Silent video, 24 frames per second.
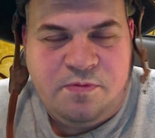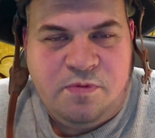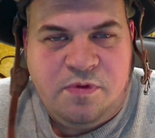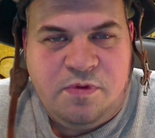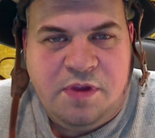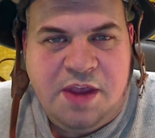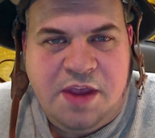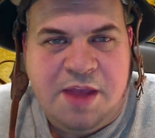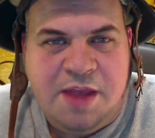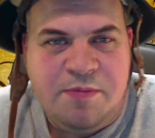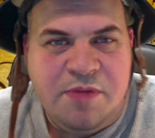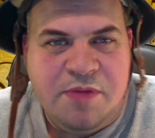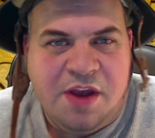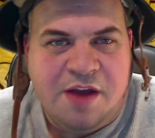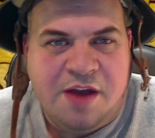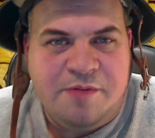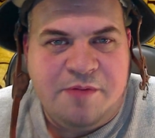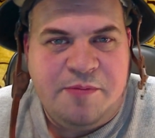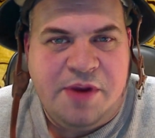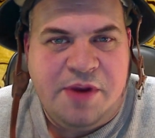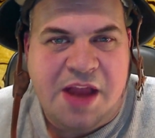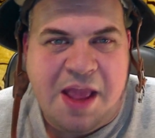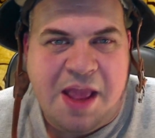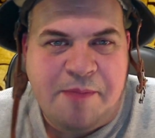keep the
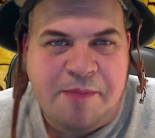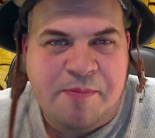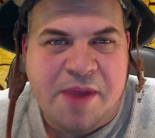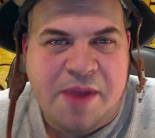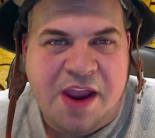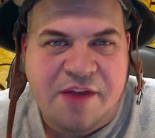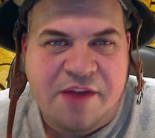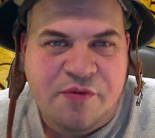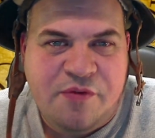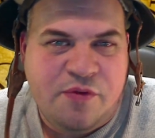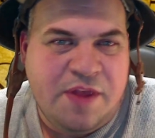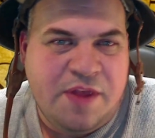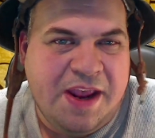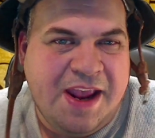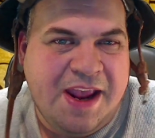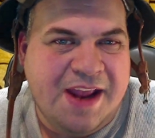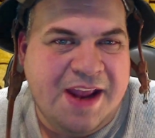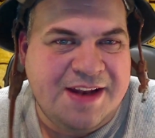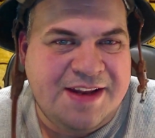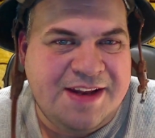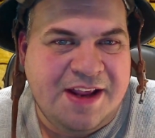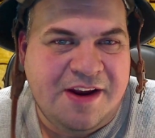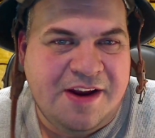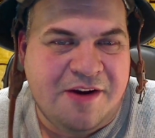government at bay where they
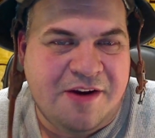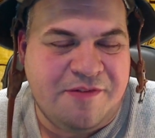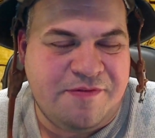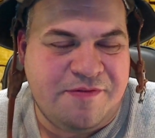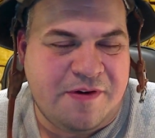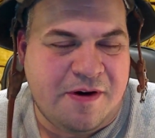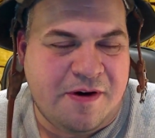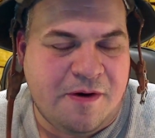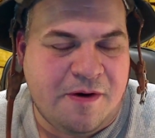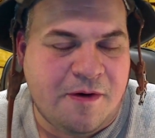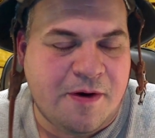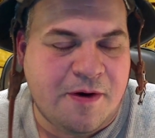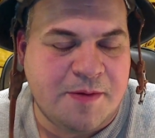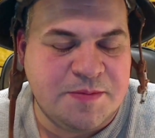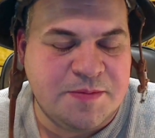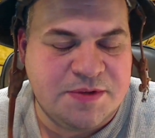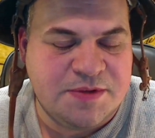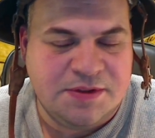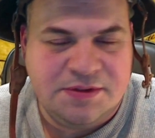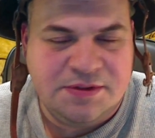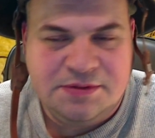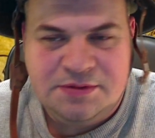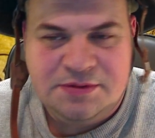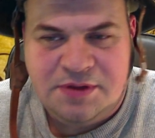can't take our firearms.
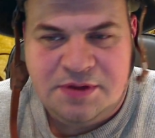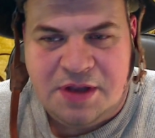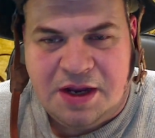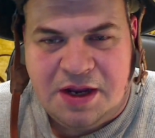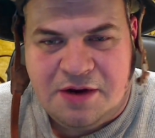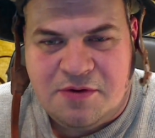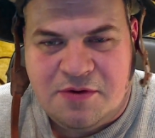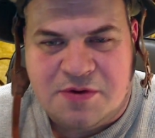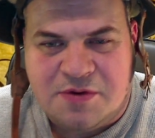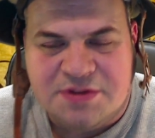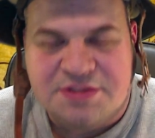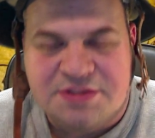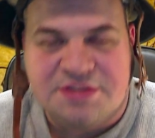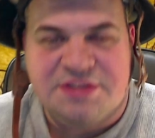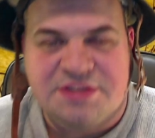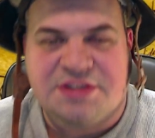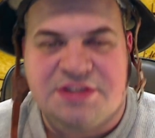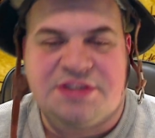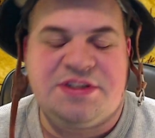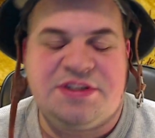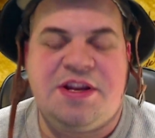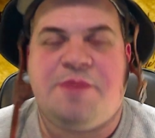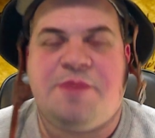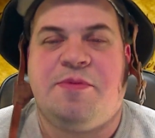And of course,
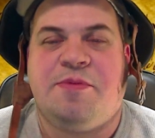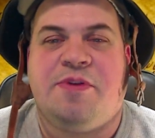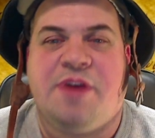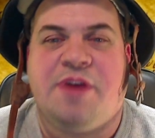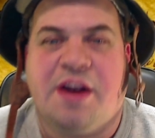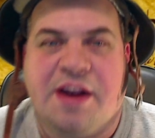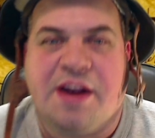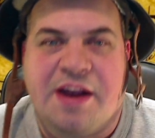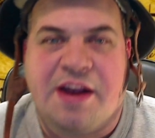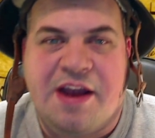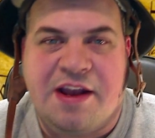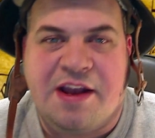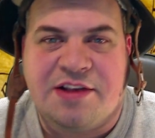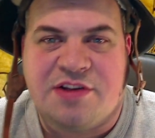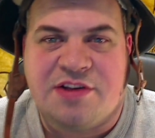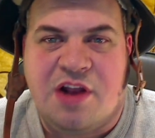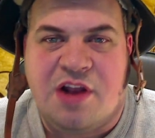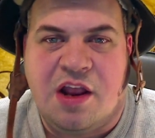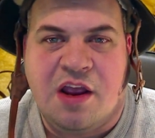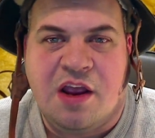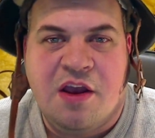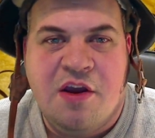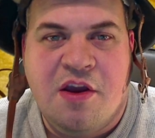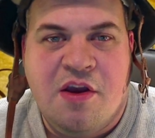this Democrat guy is all
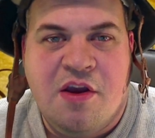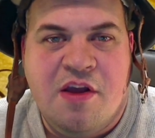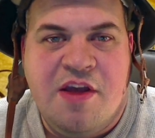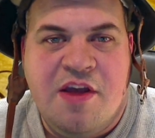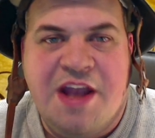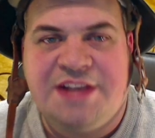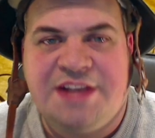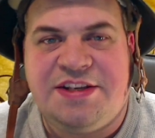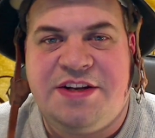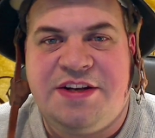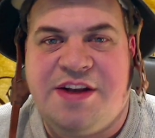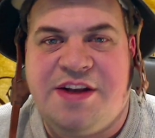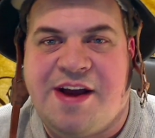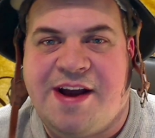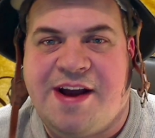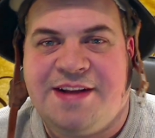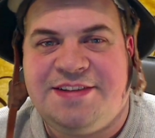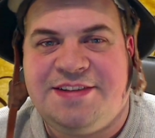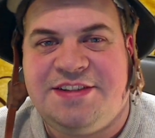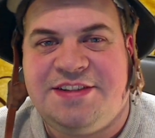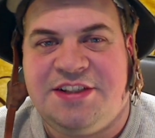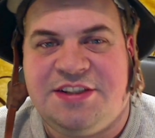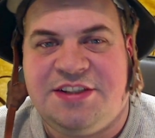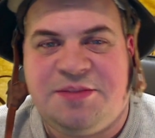like, it's a
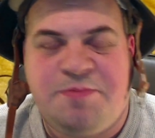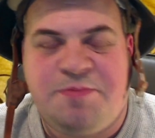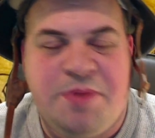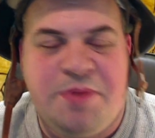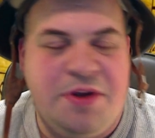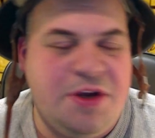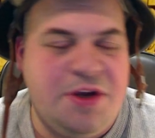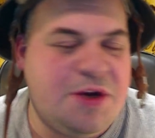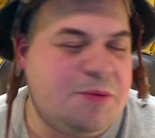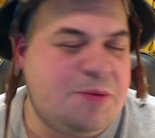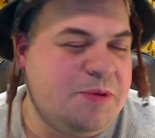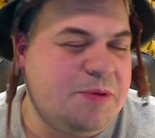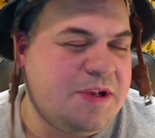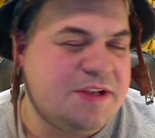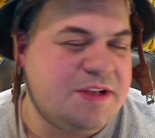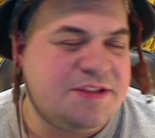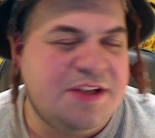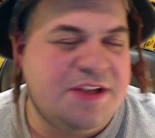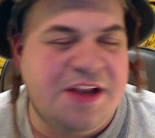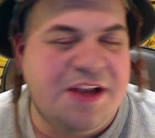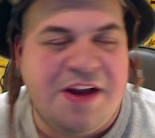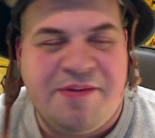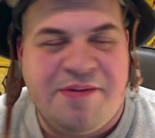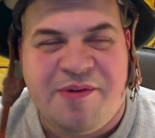nonsense bill because
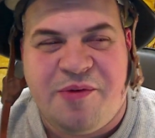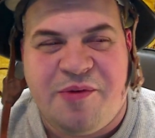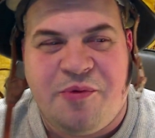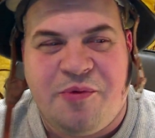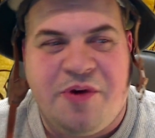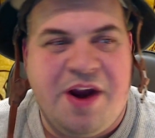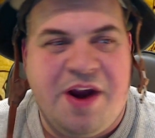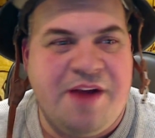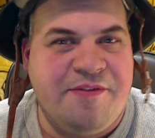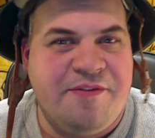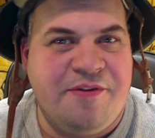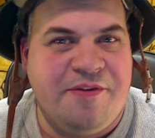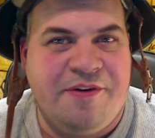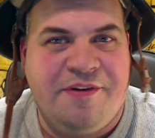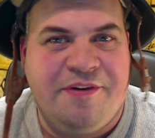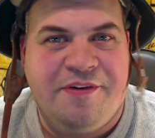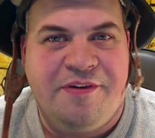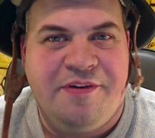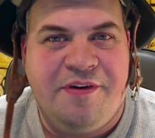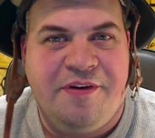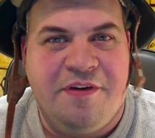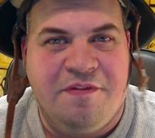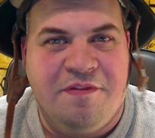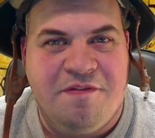the government will
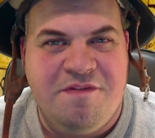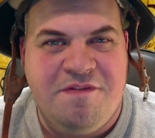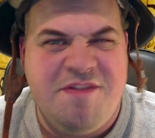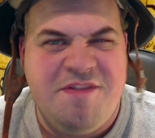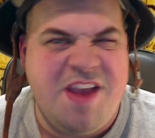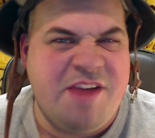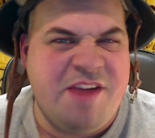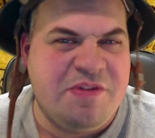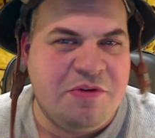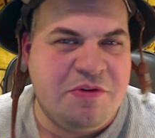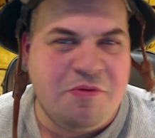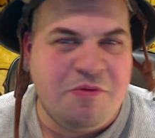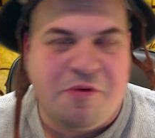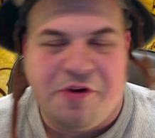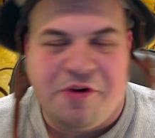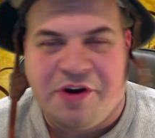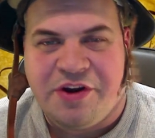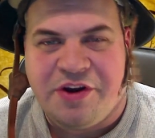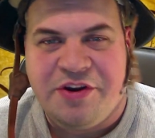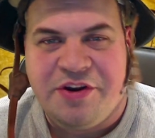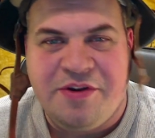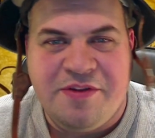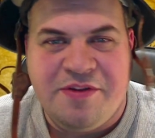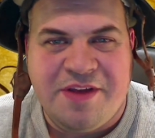never want to
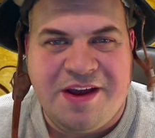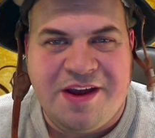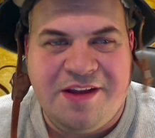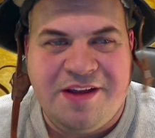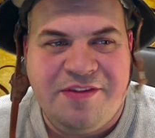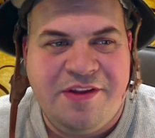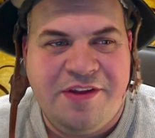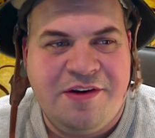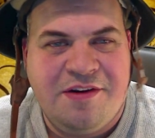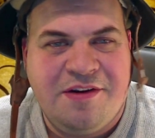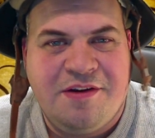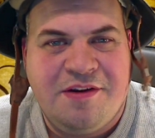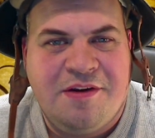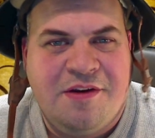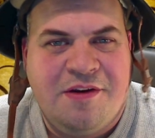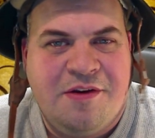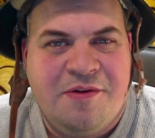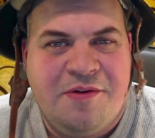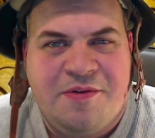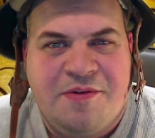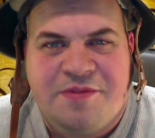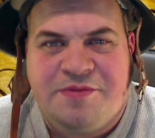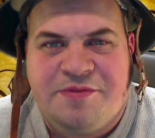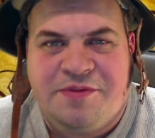do that.
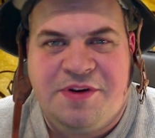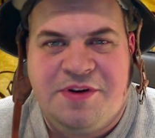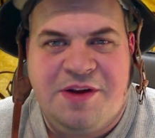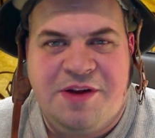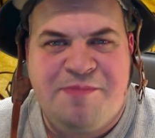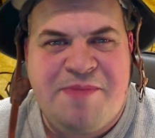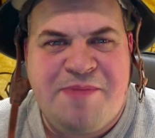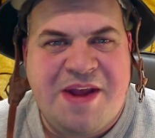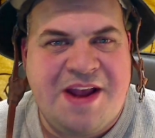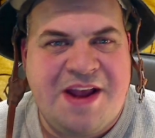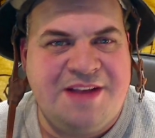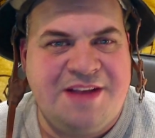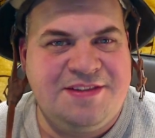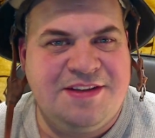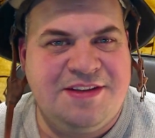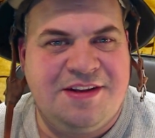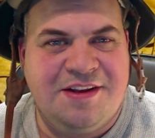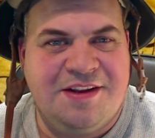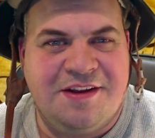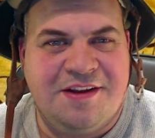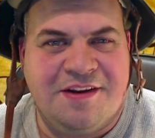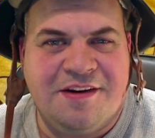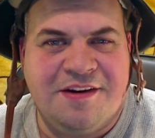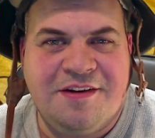Then pass it
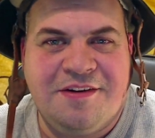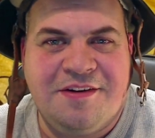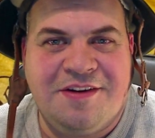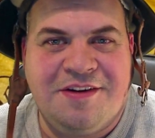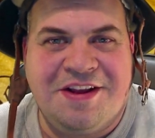there.